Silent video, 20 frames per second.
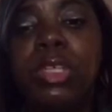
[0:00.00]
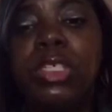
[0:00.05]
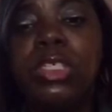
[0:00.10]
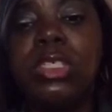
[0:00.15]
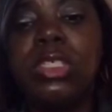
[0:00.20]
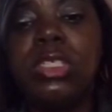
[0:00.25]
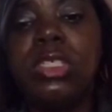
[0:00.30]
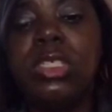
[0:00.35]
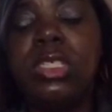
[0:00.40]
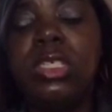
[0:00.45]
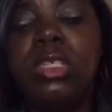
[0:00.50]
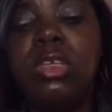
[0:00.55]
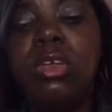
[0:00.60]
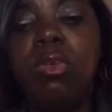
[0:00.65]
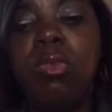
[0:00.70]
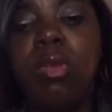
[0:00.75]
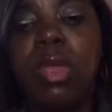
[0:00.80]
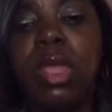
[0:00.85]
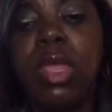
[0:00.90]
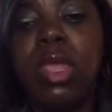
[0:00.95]
just need to
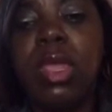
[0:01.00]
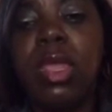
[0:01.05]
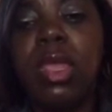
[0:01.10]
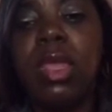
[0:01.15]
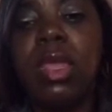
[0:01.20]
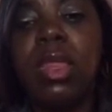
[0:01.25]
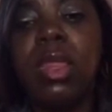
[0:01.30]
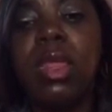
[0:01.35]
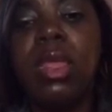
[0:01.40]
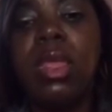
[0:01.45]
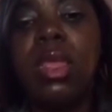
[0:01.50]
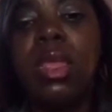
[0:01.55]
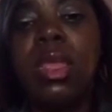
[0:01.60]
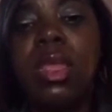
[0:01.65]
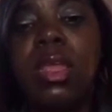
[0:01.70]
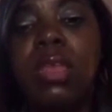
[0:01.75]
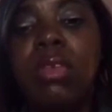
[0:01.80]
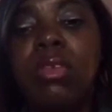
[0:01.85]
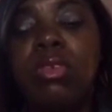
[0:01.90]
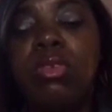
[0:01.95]
go ahead
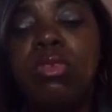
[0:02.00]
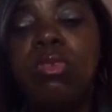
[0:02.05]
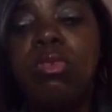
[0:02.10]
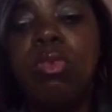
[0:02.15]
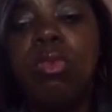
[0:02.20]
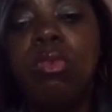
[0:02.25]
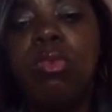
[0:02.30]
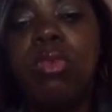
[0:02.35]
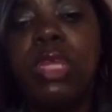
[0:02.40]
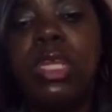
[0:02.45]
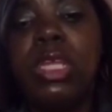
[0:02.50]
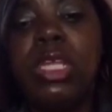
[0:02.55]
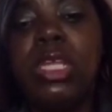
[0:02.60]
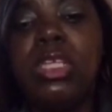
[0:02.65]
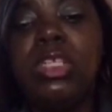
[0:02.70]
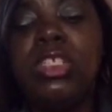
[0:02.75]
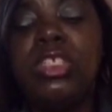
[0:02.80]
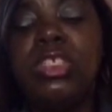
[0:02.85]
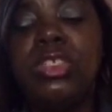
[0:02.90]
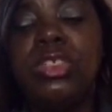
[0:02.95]
and do what we
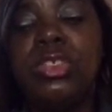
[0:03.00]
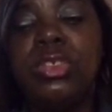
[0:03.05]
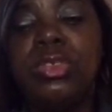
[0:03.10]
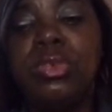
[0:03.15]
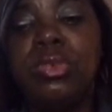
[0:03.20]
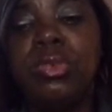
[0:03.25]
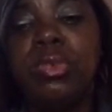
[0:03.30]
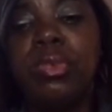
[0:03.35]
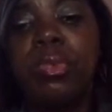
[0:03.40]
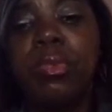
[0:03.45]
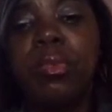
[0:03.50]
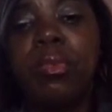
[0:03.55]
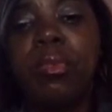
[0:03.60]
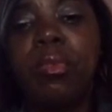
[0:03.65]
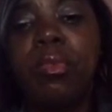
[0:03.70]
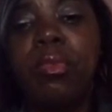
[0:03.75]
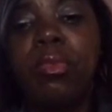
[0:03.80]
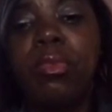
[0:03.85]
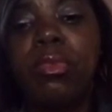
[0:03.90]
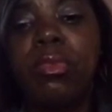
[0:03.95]
need to do.
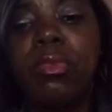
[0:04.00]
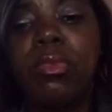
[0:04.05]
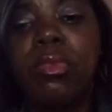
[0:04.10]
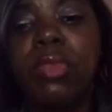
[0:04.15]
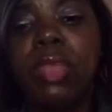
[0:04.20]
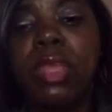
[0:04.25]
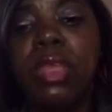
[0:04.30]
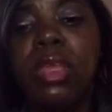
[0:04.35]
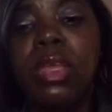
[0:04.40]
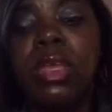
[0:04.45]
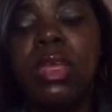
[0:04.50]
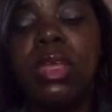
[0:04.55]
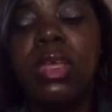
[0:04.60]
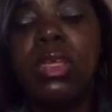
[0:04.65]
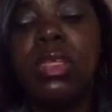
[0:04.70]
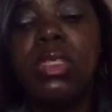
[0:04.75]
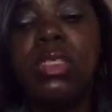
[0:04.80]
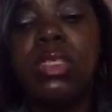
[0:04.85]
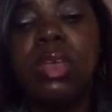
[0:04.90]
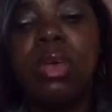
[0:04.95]

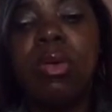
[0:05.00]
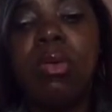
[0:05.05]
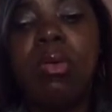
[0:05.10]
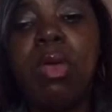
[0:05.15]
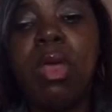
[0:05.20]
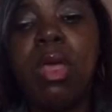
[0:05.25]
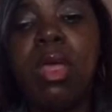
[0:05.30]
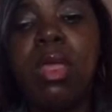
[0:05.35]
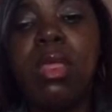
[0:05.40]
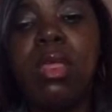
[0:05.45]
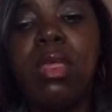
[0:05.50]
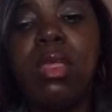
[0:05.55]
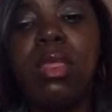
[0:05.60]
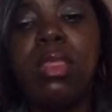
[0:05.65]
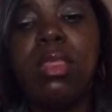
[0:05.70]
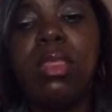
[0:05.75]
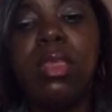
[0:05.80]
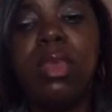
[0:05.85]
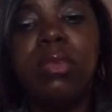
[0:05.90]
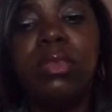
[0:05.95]
So
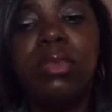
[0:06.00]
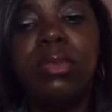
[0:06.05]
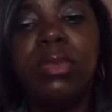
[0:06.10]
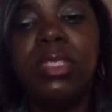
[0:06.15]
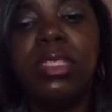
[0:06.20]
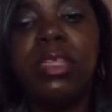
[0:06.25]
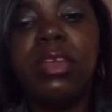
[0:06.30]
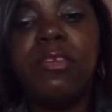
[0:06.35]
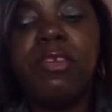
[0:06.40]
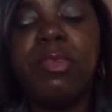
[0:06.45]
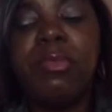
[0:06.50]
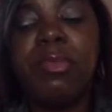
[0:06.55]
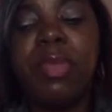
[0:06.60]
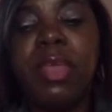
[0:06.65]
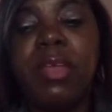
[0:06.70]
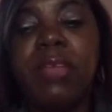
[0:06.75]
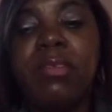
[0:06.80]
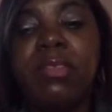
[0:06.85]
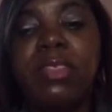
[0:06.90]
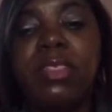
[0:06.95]
that was my Steffie
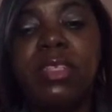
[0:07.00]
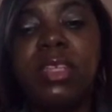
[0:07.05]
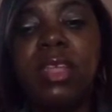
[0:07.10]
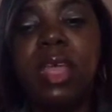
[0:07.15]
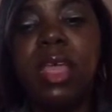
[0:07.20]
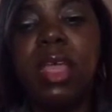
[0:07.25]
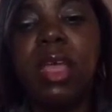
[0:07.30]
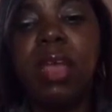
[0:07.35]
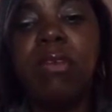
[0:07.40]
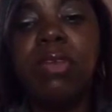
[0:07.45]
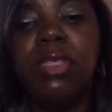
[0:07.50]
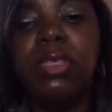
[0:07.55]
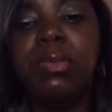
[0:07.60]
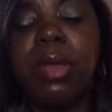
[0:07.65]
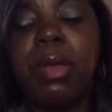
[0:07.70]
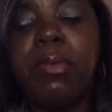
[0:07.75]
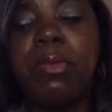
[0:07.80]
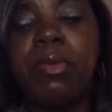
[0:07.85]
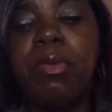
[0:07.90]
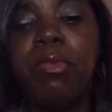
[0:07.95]
Math today. I always
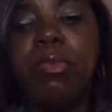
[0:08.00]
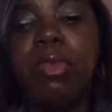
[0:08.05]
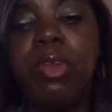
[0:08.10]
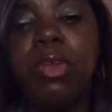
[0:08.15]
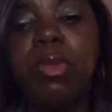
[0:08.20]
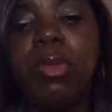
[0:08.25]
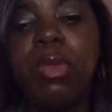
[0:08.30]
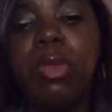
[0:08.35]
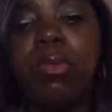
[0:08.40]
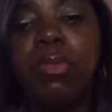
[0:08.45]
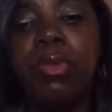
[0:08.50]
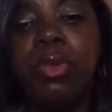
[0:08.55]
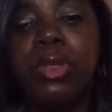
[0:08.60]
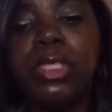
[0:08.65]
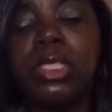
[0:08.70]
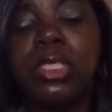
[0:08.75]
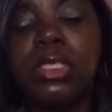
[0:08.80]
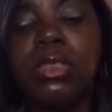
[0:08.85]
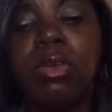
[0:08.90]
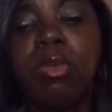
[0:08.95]
pop on with a quick
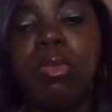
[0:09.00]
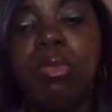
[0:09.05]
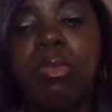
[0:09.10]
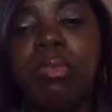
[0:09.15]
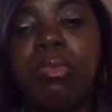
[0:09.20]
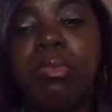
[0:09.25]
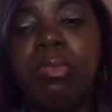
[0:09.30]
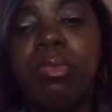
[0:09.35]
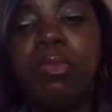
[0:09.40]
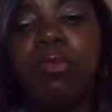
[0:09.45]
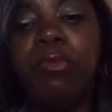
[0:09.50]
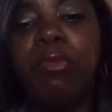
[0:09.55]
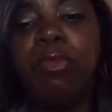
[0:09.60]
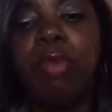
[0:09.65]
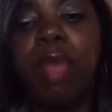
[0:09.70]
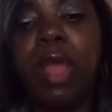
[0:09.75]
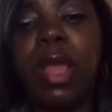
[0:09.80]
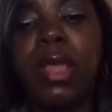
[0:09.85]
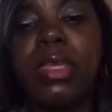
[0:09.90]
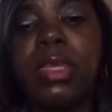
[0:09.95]
morning scope
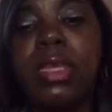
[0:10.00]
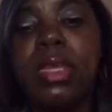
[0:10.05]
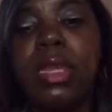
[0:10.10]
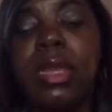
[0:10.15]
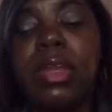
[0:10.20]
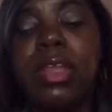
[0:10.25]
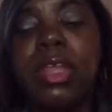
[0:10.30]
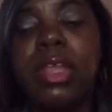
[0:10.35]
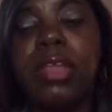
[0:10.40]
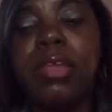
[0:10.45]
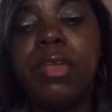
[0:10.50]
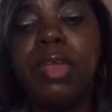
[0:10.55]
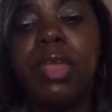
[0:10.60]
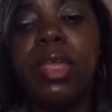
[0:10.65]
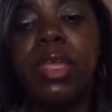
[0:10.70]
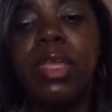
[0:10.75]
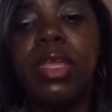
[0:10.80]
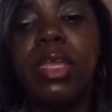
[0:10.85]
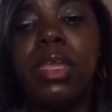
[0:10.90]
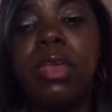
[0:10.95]
before I get out of here
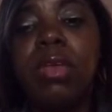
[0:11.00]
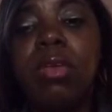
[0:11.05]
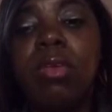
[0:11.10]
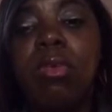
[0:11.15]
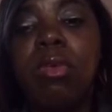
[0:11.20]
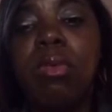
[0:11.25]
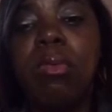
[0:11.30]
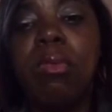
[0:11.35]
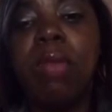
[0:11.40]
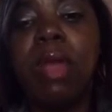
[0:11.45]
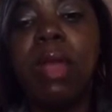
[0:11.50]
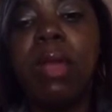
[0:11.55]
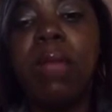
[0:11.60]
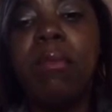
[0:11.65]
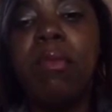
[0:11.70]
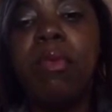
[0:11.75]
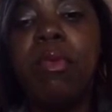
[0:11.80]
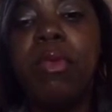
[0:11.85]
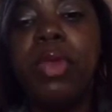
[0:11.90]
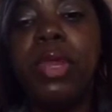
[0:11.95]
and get on my
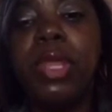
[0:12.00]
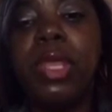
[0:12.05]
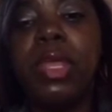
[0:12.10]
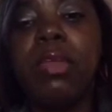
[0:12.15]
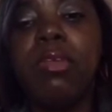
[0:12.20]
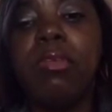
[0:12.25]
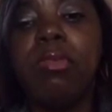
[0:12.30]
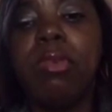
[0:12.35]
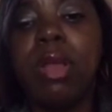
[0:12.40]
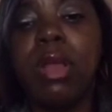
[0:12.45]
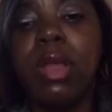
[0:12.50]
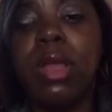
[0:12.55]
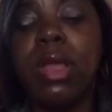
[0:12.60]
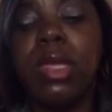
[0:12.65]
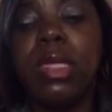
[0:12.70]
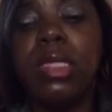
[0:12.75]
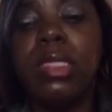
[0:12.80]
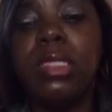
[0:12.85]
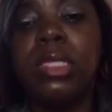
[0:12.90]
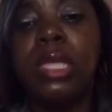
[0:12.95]
morning
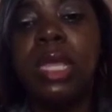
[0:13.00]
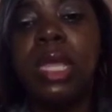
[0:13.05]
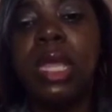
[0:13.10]
grind.